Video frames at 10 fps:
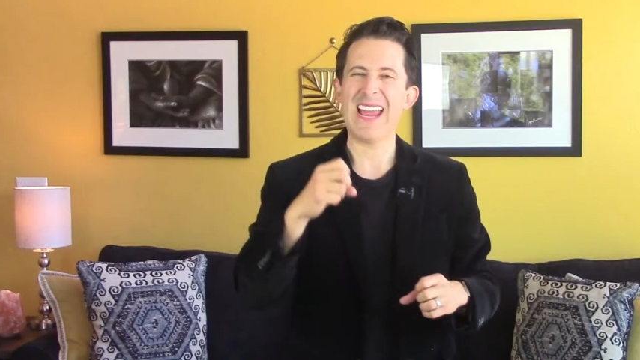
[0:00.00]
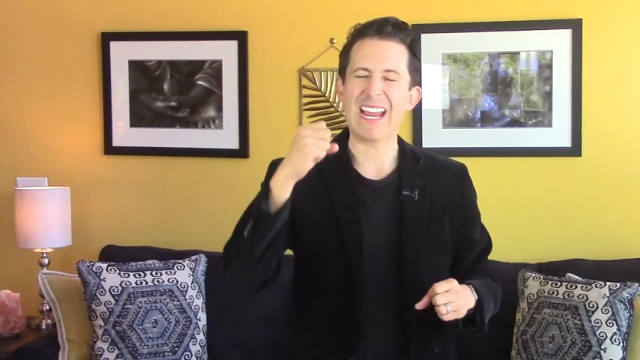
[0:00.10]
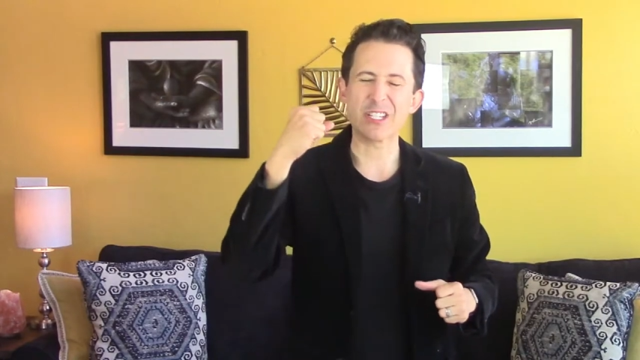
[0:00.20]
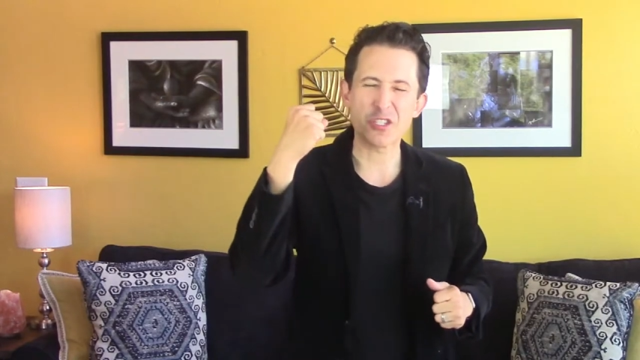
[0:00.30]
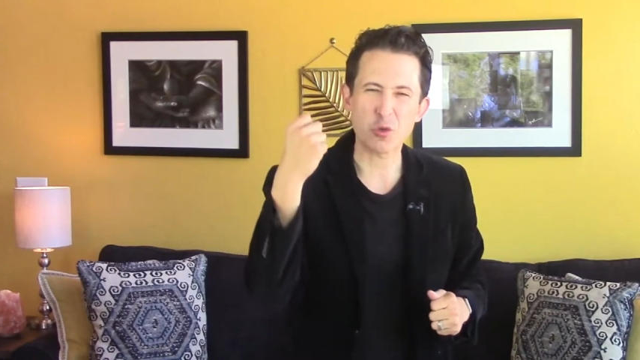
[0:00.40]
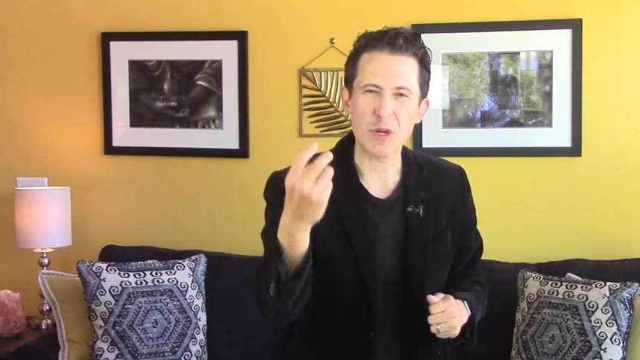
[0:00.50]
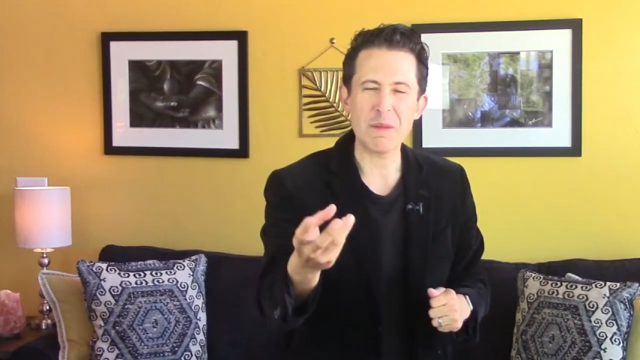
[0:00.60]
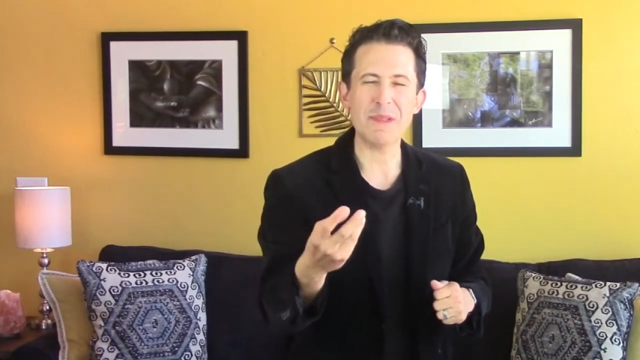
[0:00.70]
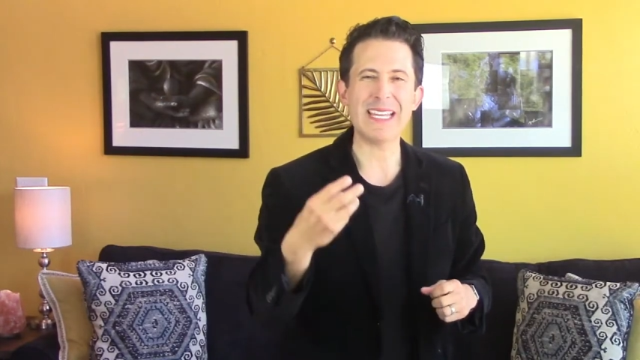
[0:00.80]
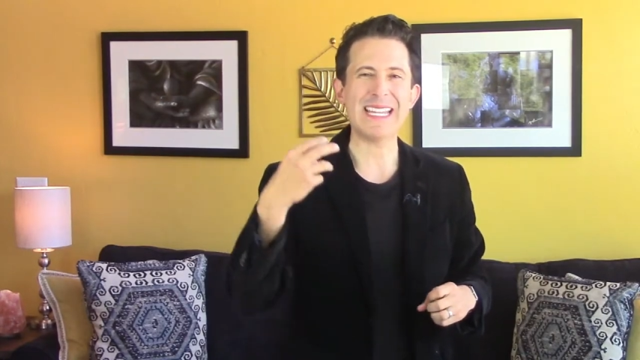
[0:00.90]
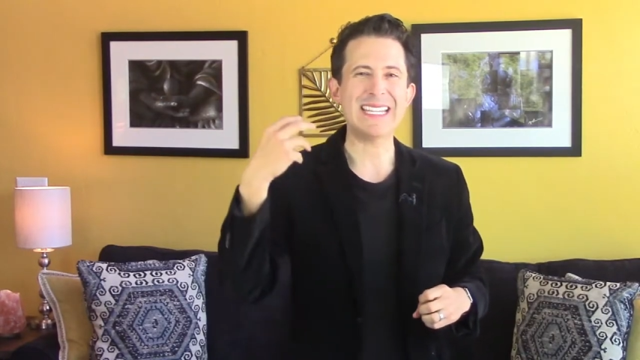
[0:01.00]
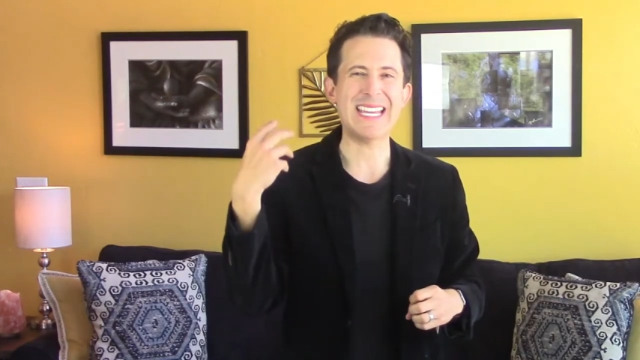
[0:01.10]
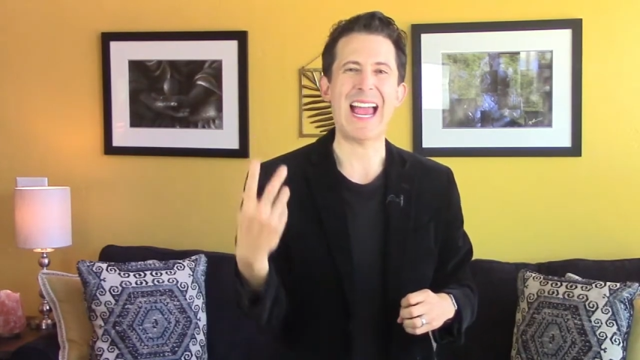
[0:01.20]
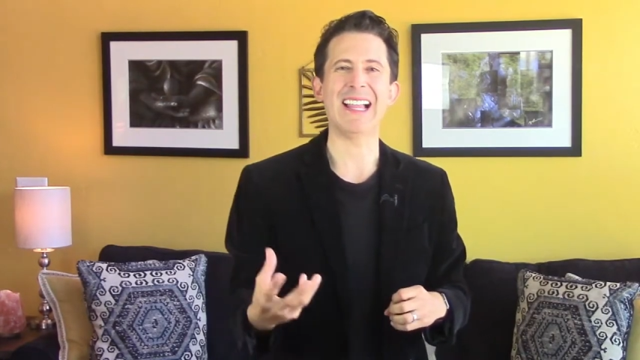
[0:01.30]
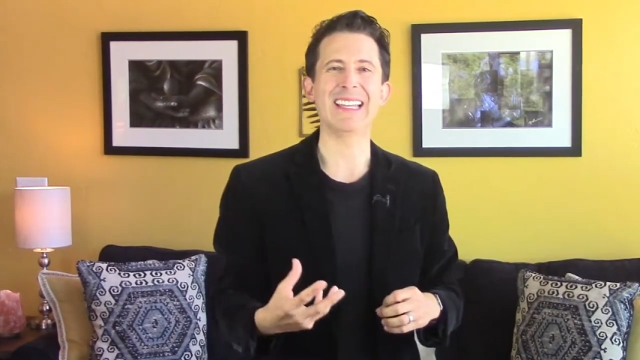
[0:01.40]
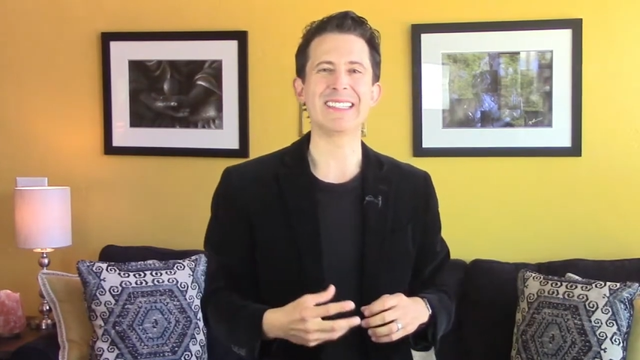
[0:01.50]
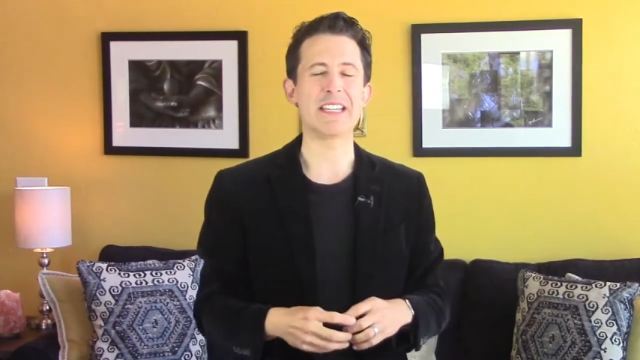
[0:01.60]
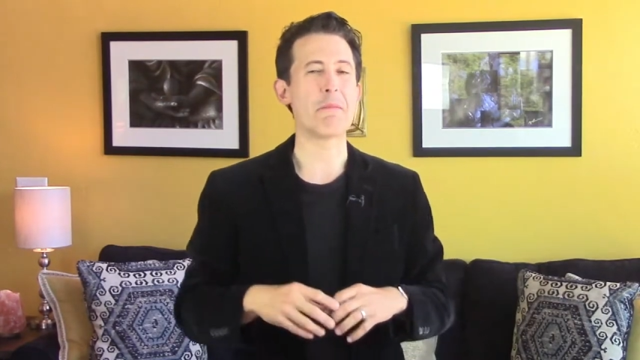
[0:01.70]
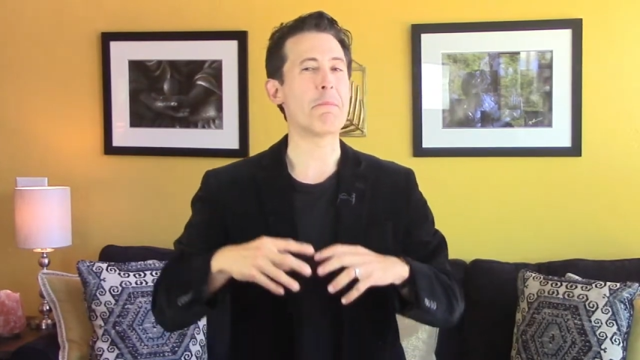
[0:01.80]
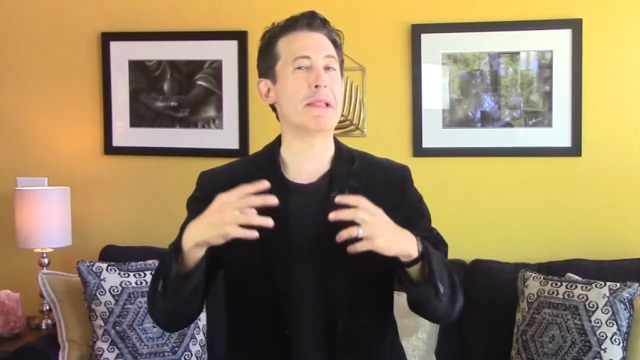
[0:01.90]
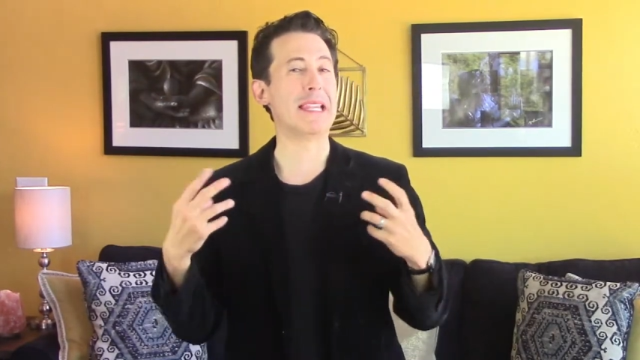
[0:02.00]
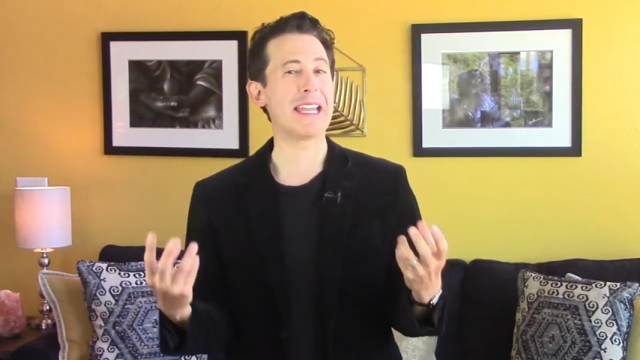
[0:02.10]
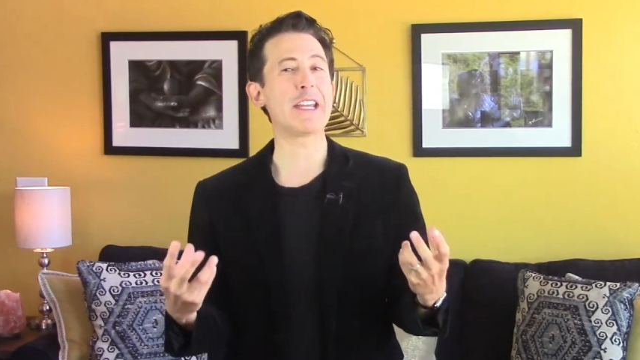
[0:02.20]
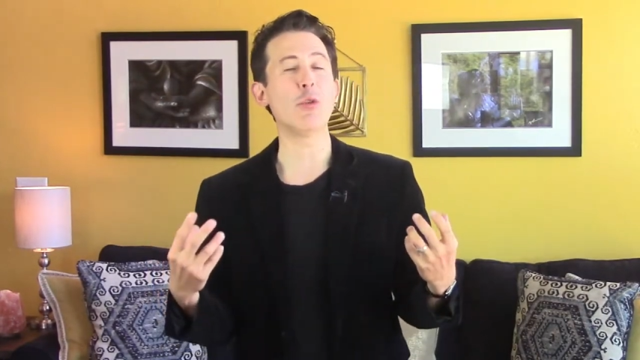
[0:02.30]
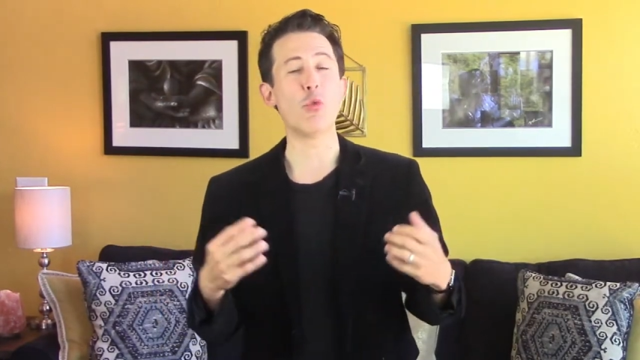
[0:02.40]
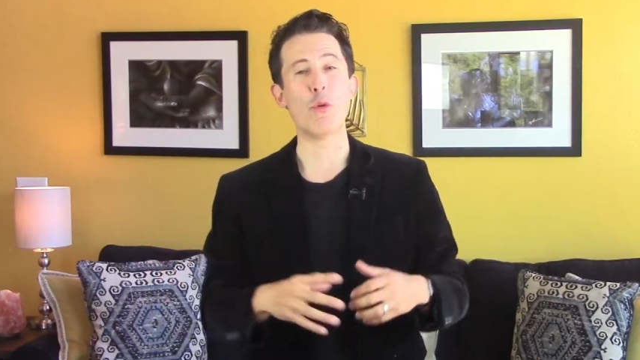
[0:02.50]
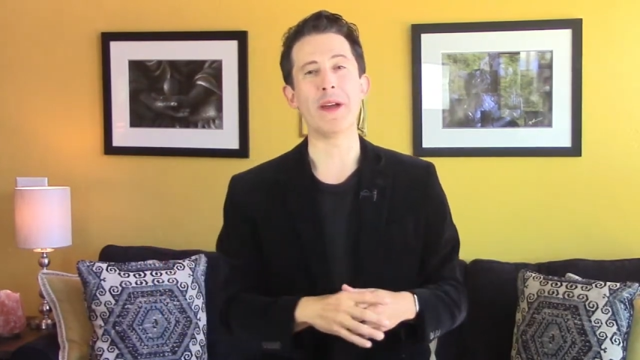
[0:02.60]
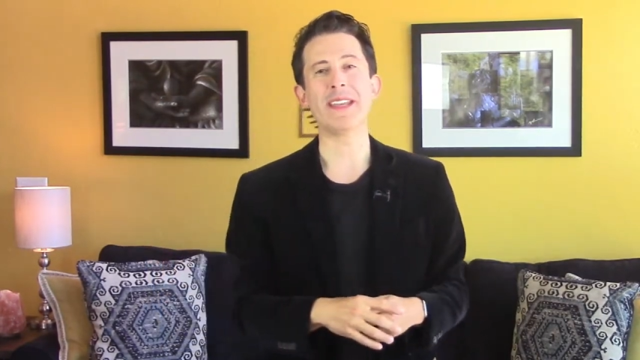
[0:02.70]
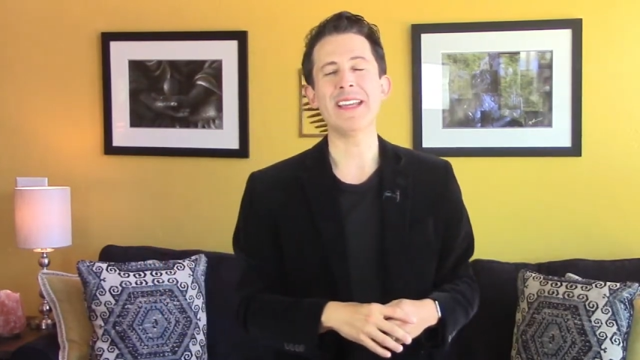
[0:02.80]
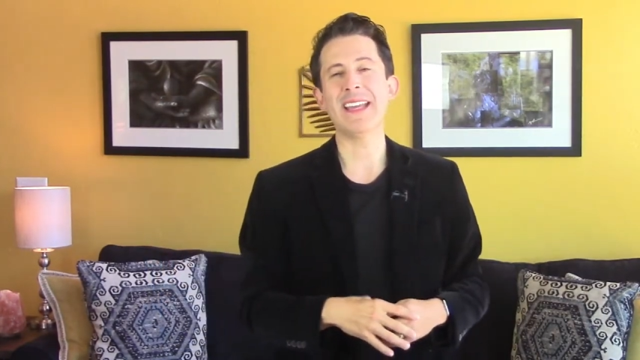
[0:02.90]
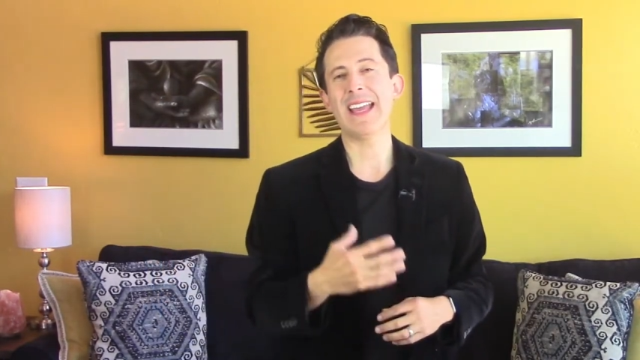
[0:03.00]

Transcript: extremely talented millennial woman,